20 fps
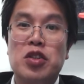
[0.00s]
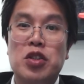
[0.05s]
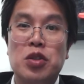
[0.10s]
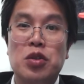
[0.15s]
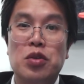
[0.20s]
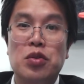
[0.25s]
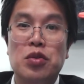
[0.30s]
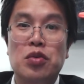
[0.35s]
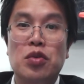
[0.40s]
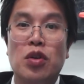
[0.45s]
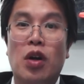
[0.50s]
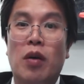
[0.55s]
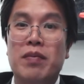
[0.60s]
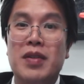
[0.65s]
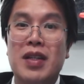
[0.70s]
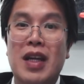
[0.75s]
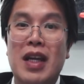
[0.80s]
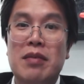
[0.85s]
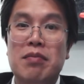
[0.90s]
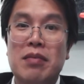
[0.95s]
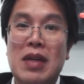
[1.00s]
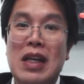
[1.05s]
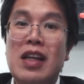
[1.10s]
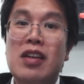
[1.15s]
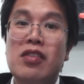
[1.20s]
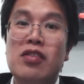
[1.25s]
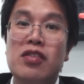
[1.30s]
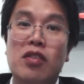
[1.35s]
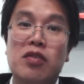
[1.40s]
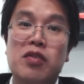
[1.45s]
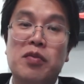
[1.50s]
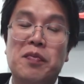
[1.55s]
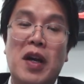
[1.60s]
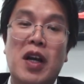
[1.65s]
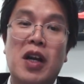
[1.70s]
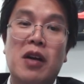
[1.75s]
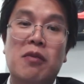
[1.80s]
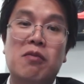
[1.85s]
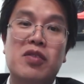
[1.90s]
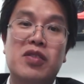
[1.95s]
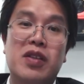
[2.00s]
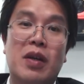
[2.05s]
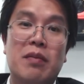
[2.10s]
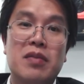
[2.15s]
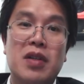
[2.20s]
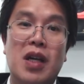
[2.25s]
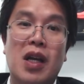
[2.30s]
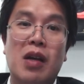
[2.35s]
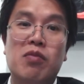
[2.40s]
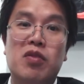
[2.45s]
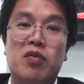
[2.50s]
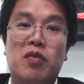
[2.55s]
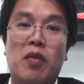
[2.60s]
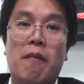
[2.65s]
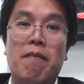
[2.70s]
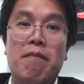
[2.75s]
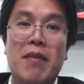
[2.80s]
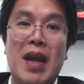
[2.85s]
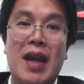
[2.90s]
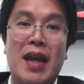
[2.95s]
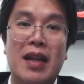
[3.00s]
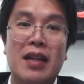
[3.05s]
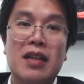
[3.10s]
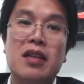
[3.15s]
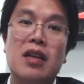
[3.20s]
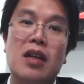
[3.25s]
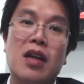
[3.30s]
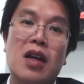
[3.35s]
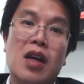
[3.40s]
to obtain millions of sperms sometimes from men